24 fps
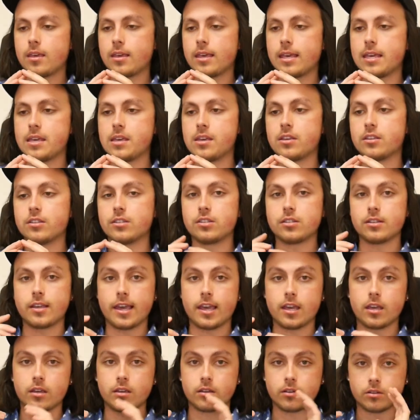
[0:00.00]
is,
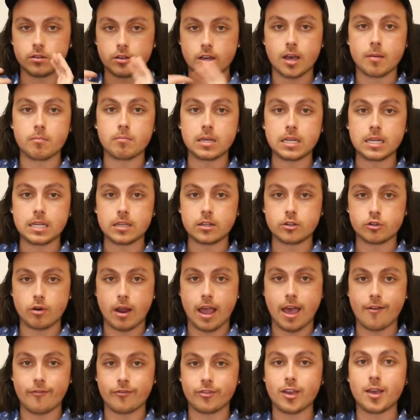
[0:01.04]
hey, immediate
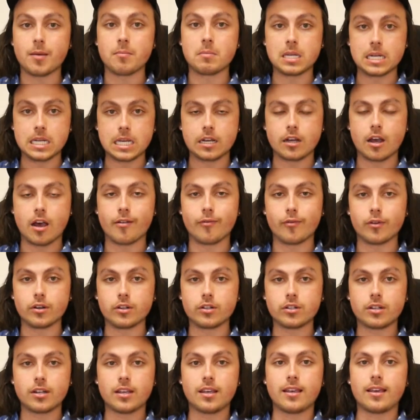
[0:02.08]
draft, immediate
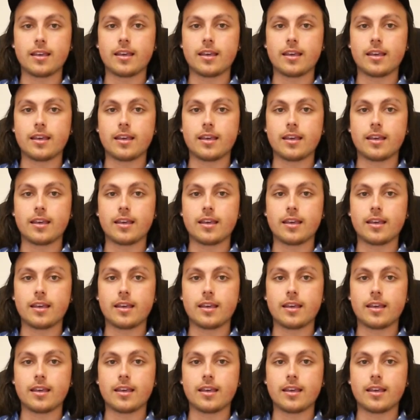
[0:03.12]
coverage.